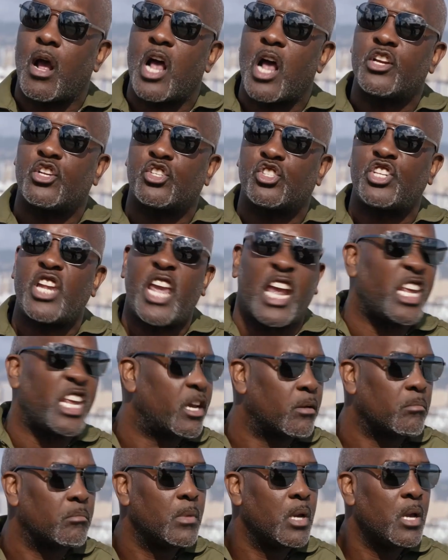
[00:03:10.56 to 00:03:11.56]
understand
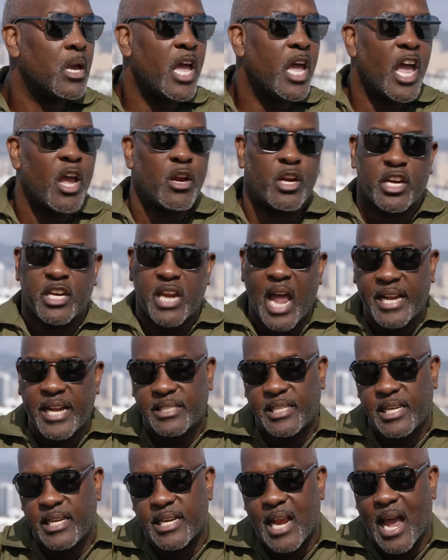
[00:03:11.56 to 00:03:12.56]
him. And in
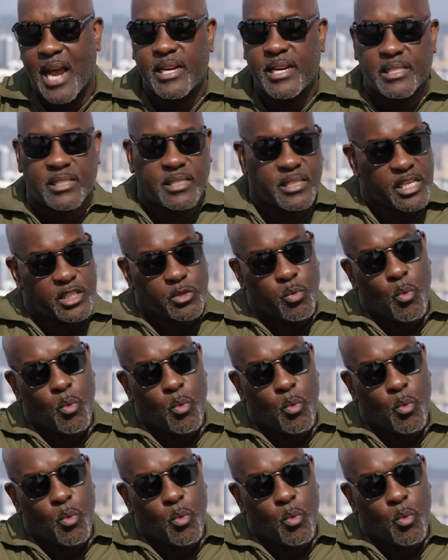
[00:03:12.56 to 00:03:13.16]
1996,